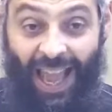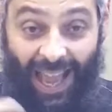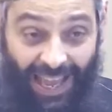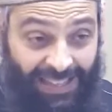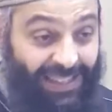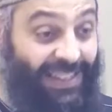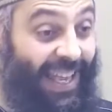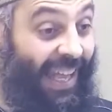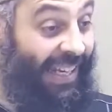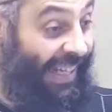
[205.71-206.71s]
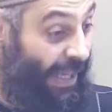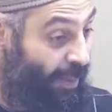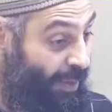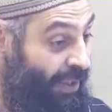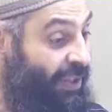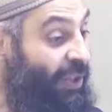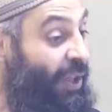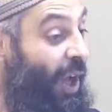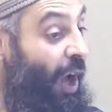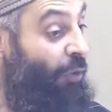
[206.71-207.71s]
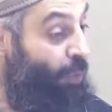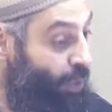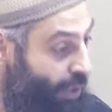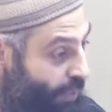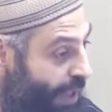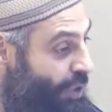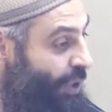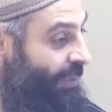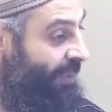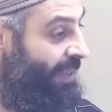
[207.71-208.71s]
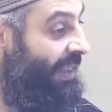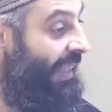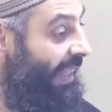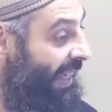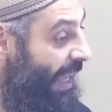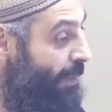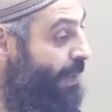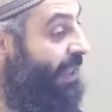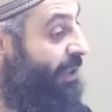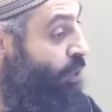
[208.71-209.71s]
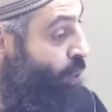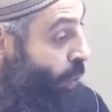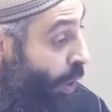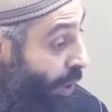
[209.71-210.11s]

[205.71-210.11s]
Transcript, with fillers: has an element of motivation that enables us to